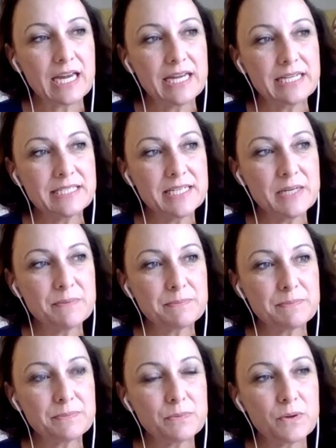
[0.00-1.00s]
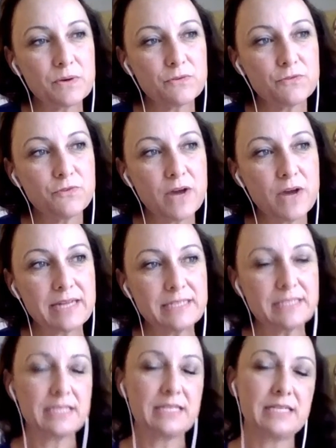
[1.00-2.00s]
I ended up
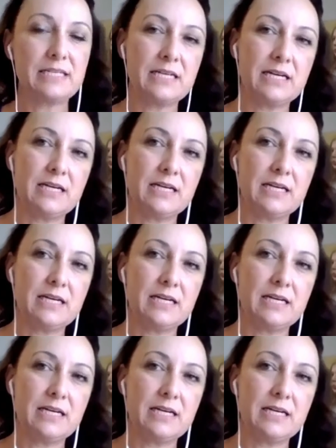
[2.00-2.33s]
finding